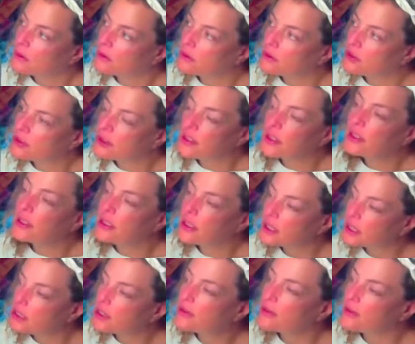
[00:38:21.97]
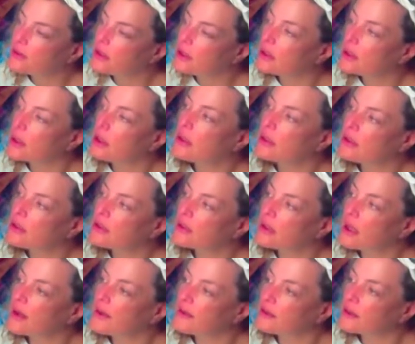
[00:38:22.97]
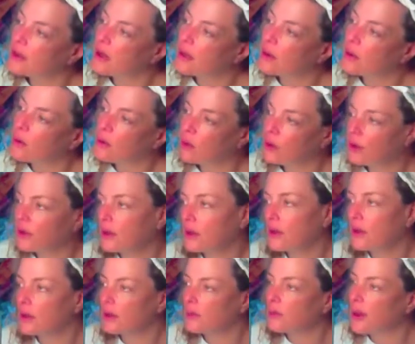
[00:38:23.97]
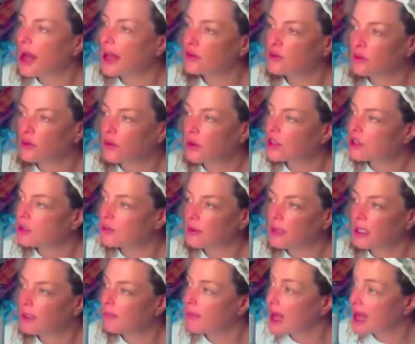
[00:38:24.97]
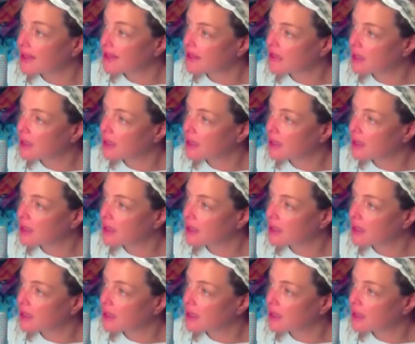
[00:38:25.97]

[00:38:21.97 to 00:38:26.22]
Just in this, in, in, in this lifestyle, or in, the, in past regression, meaning past